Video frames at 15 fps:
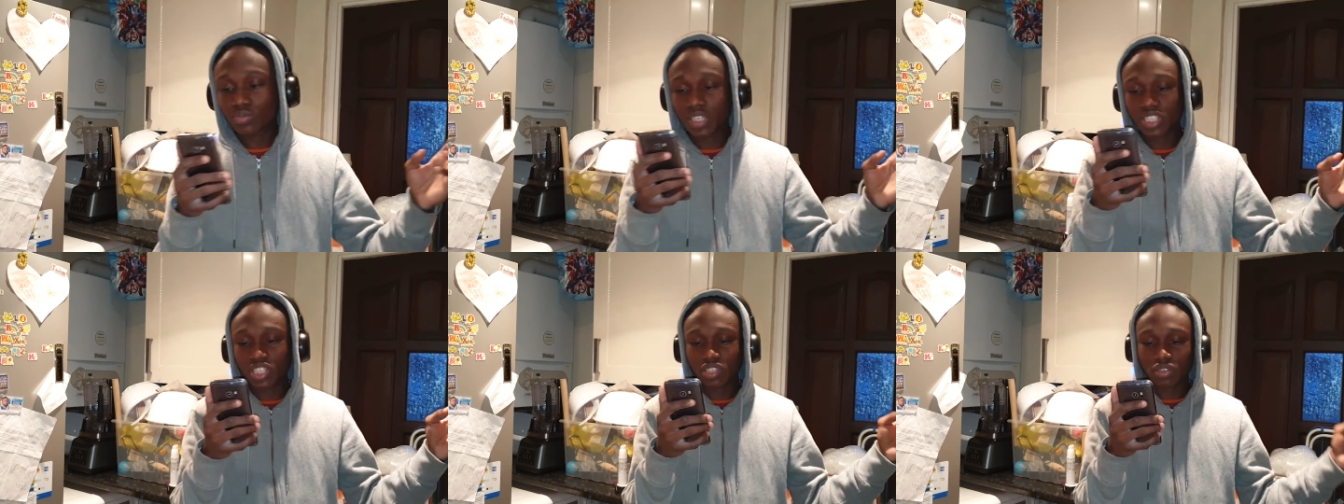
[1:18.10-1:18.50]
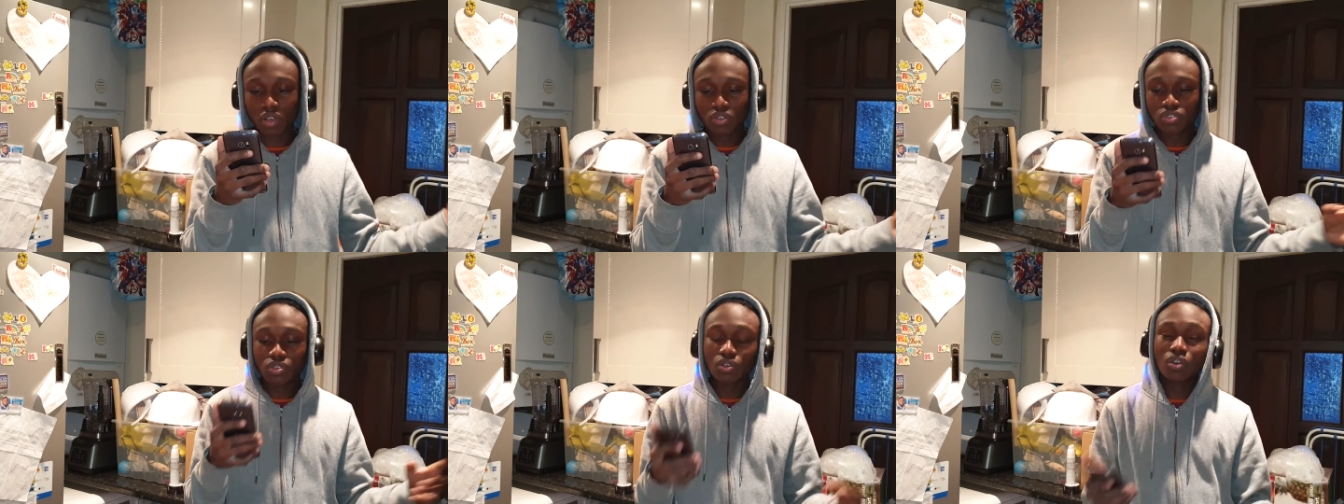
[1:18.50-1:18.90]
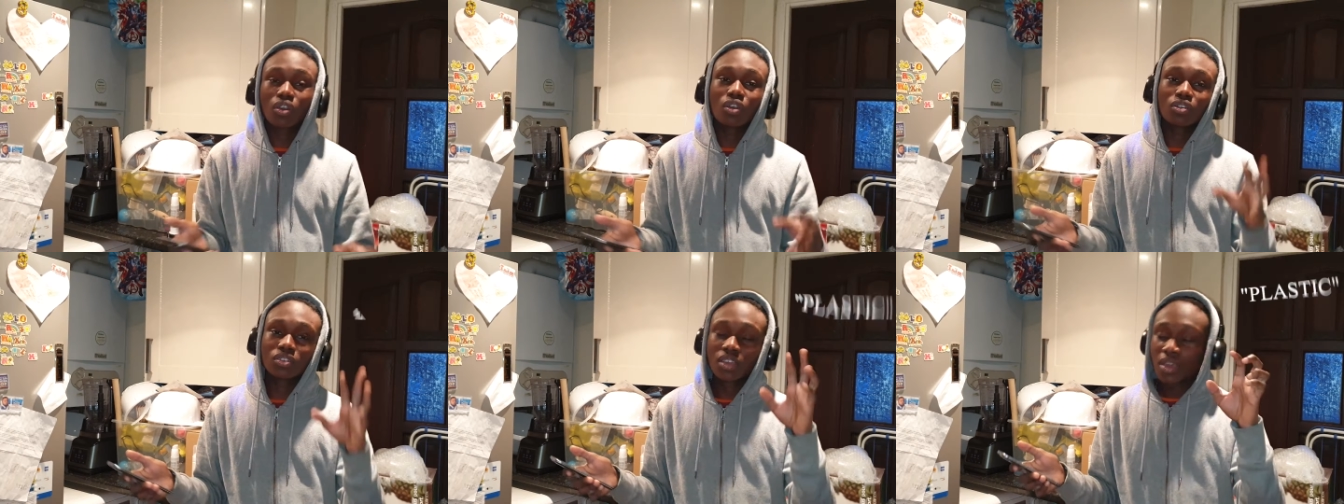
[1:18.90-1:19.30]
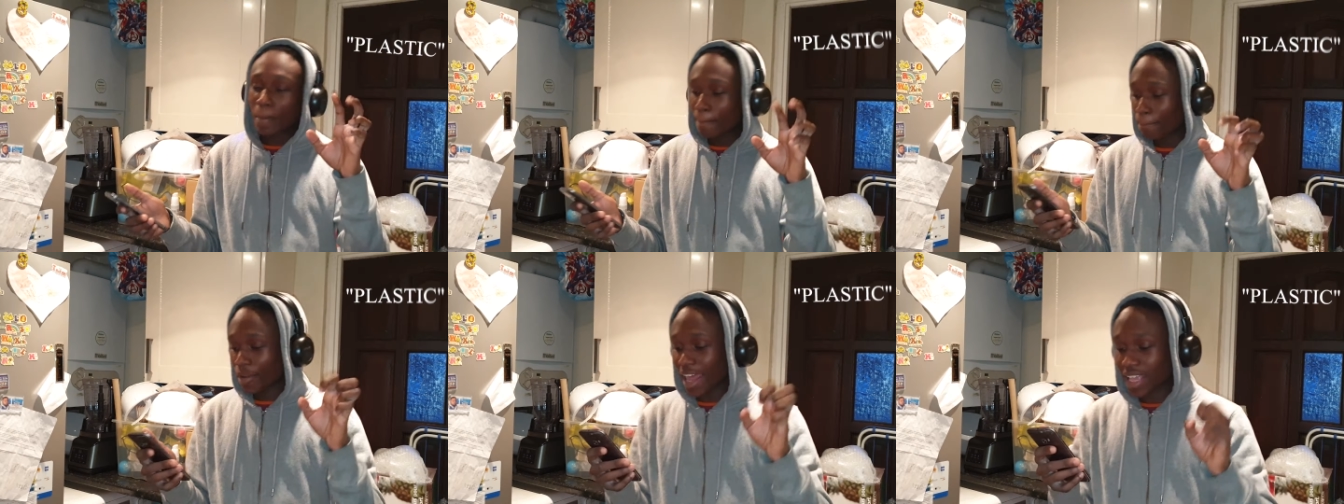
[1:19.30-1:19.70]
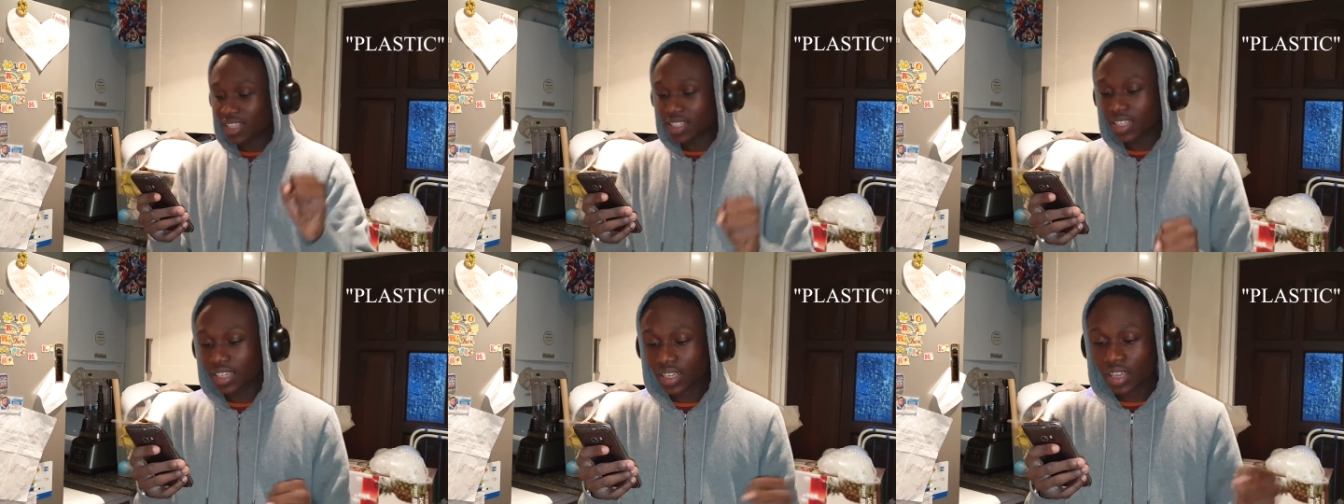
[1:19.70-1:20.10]
which is also called
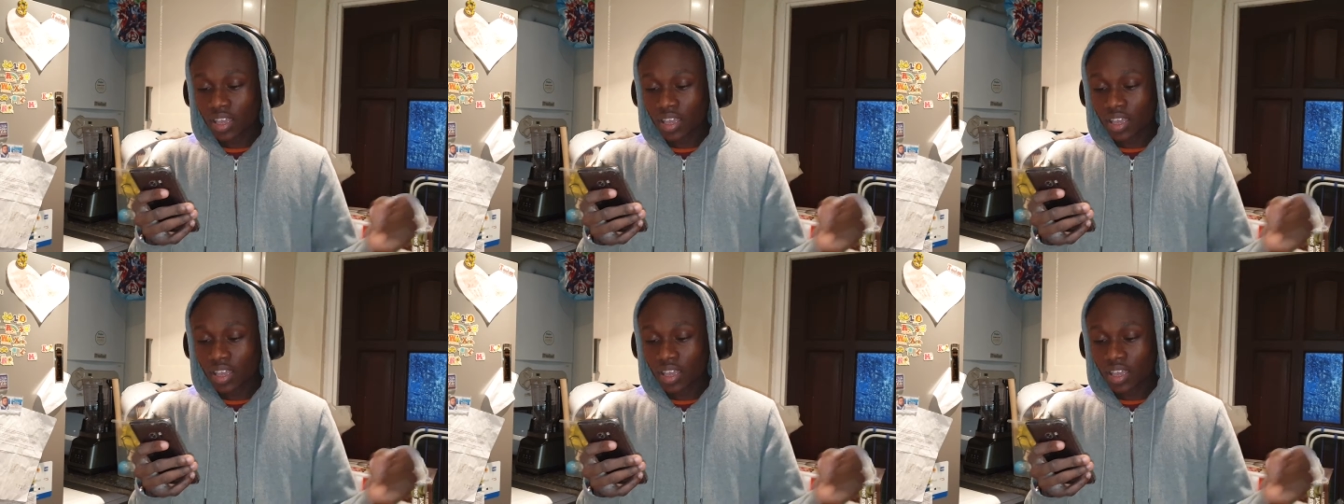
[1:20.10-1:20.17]
plastic.